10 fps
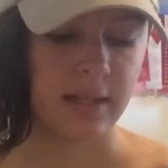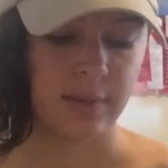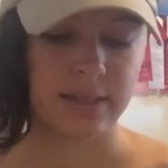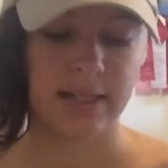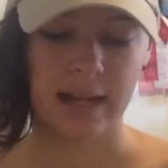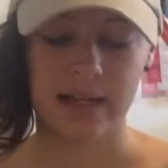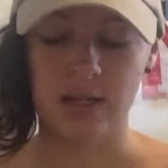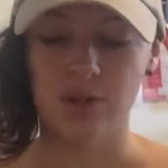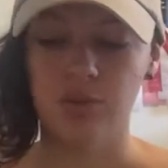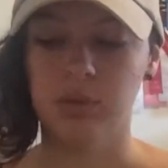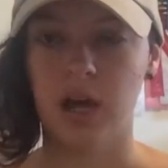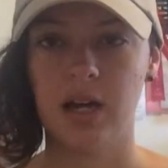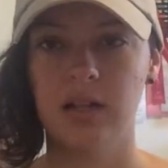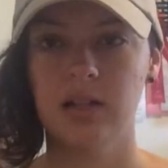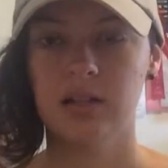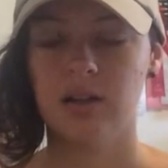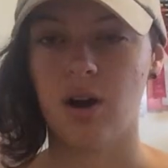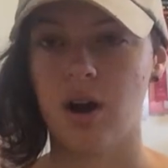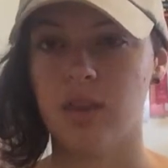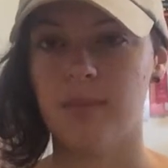there wasn't any new blood
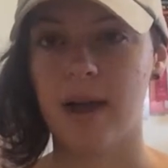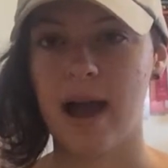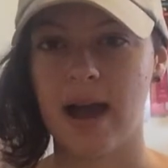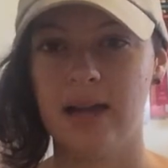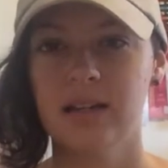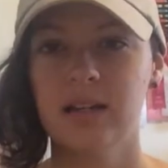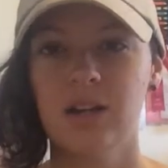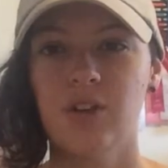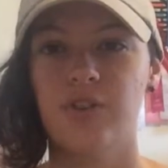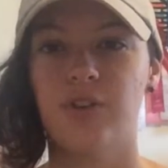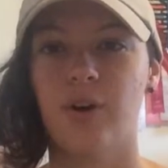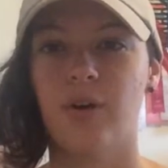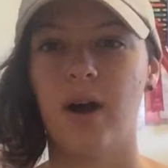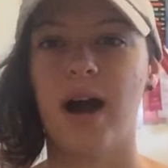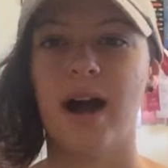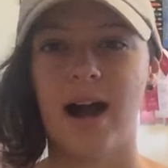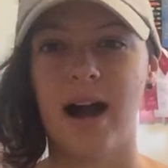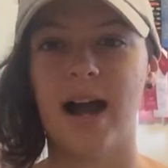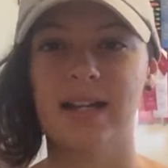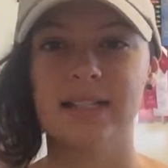on the pad. So
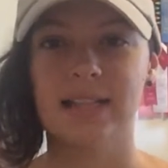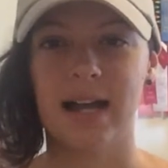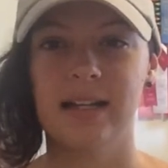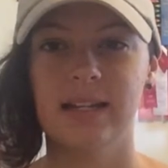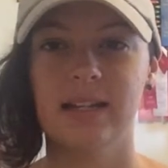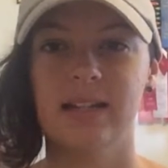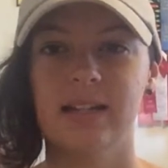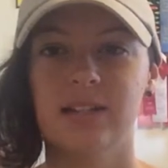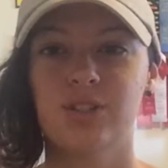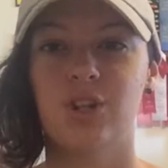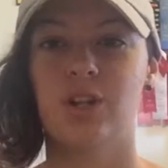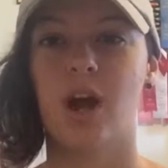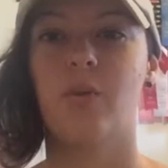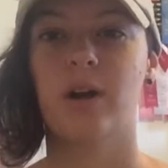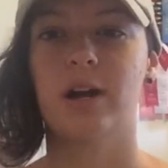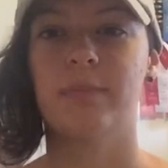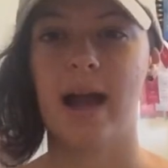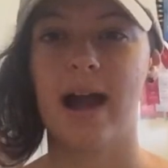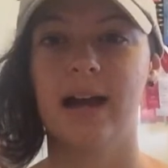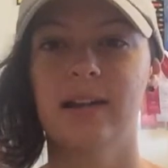I decided to not wear a
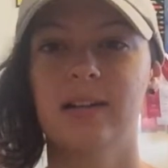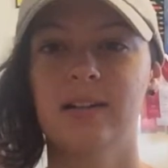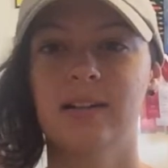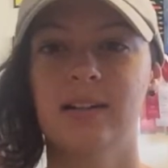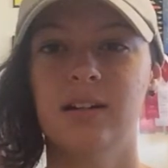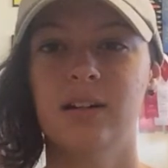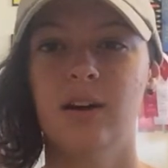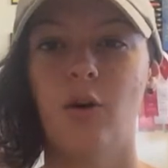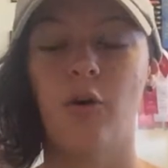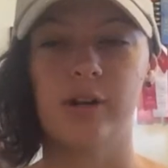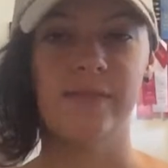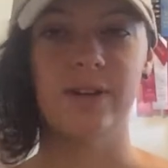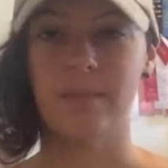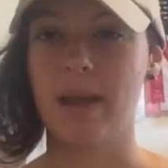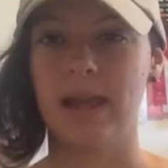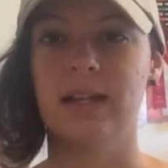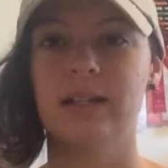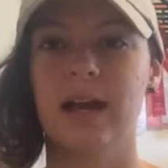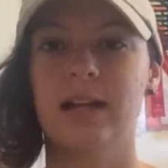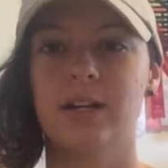pad or even a panty
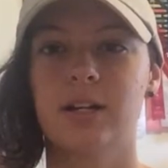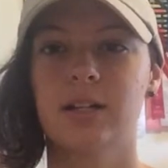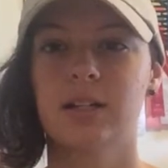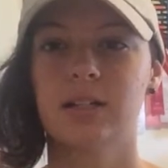liner.